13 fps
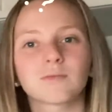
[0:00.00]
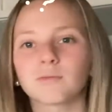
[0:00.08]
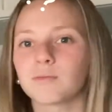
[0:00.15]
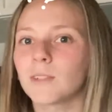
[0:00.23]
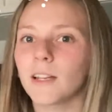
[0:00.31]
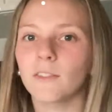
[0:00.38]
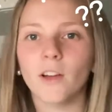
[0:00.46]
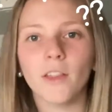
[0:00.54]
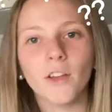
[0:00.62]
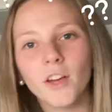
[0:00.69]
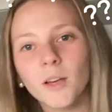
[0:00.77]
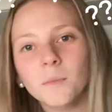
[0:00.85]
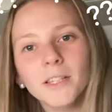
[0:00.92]
whatever other
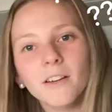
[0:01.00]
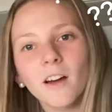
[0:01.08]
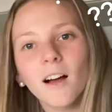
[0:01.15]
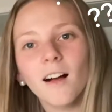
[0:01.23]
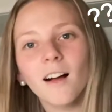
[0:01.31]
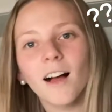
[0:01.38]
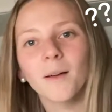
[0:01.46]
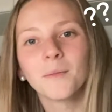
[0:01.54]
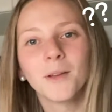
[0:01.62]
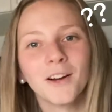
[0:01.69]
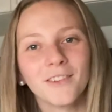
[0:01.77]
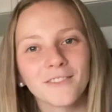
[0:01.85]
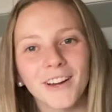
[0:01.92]
herbs there are. I'm
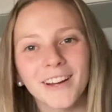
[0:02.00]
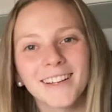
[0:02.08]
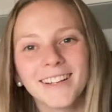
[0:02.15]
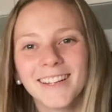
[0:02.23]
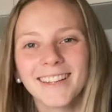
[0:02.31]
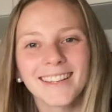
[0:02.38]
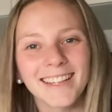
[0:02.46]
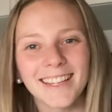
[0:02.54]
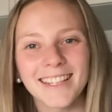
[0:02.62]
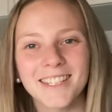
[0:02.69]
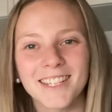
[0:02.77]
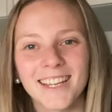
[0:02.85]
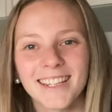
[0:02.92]
not very good in the
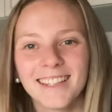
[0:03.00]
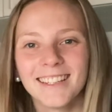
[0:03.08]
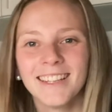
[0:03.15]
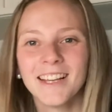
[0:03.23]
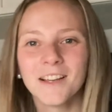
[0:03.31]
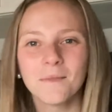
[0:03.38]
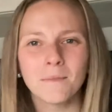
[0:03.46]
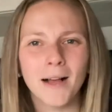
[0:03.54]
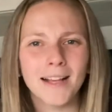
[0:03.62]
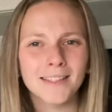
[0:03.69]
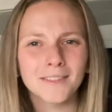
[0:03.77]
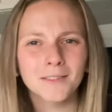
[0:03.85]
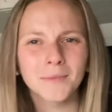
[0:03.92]
kitchen.
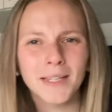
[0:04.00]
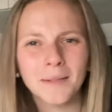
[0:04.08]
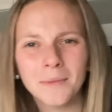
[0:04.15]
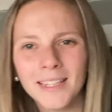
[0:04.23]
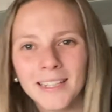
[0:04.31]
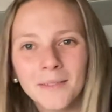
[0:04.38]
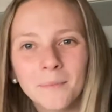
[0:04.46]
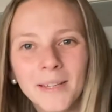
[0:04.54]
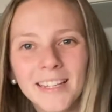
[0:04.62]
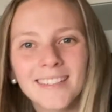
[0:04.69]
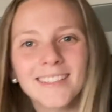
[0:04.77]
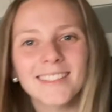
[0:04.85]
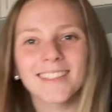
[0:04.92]
Basil maybe,
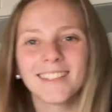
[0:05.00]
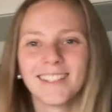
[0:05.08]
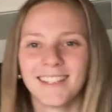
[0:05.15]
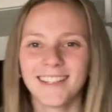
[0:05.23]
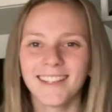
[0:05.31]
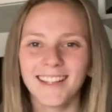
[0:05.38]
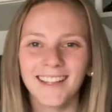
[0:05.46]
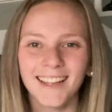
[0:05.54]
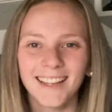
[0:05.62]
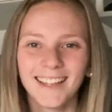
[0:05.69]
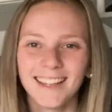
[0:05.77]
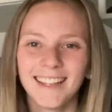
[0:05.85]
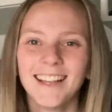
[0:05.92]
mint.
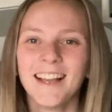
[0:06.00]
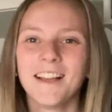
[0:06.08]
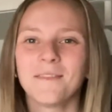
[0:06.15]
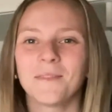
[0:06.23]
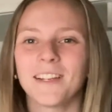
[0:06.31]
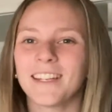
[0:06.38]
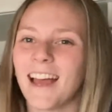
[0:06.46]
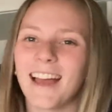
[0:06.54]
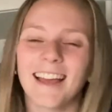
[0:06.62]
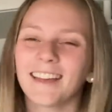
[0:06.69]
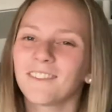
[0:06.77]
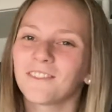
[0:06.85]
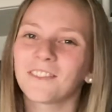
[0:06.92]
But yeah,
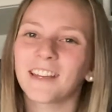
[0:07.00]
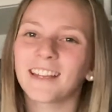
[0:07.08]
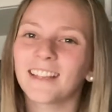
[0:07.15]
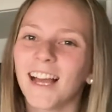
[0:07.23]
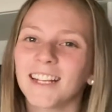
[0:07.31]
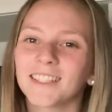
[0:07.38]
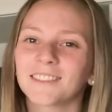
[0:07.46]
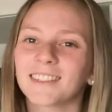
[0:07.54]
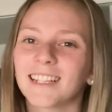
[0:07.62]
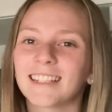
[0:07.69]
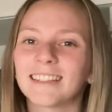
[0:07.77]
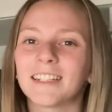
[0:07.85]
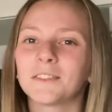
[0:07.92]
if he likes
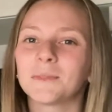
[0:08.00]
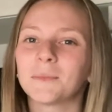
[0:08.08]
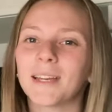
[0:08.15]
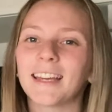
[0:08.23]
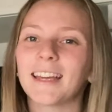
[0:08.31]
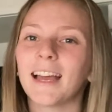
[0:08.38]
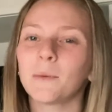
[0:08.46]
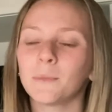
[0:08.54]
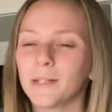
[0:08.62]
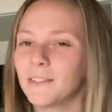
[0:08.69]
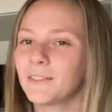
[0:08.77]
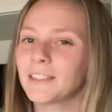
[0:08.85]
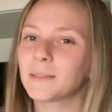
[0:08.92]
cooking, that would be a
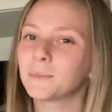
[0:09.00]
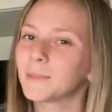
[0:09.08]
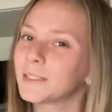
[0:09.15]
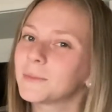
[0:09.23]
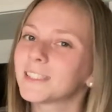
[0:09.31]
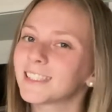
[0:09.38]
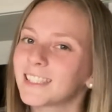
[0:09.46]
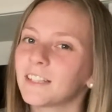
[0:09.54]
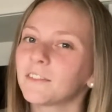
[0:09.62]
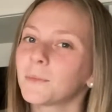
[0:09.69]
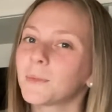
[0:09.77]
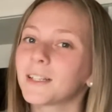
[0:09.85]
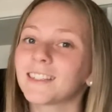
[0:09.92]
perfect minimalist
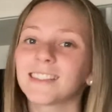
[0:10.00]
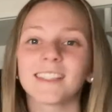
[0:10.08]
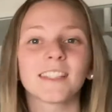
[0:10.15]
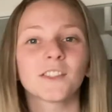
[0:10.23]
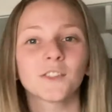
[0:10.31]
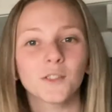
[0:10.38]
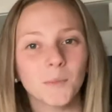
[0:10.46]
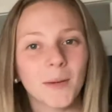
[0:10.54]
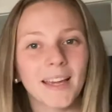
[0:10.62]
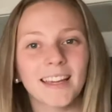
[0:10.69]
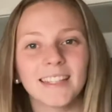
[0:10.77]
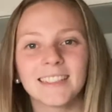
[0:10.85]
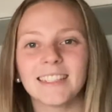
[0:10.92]
gift because it is super
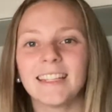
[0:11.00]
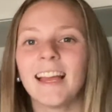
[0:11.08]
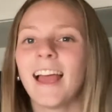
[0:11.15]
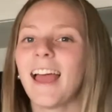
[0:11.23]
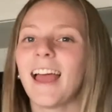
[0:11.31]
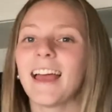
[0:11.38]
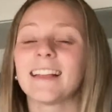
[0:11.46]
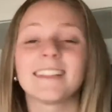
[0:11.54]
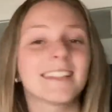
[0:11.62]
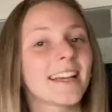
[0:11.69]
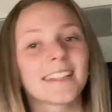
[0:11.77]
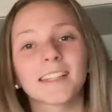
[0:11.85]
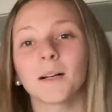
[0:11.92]
handy and
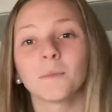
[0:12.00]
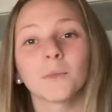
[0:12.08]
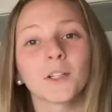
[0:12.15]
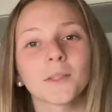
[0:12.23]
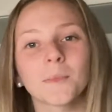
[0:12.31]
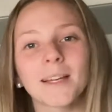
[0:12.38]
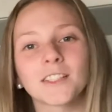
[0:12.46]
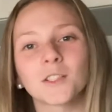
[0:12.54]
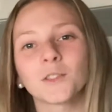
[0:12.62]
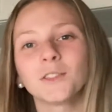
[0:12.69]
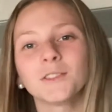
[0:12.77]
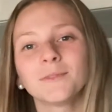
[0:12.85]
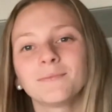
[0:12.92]
takes up no space at all.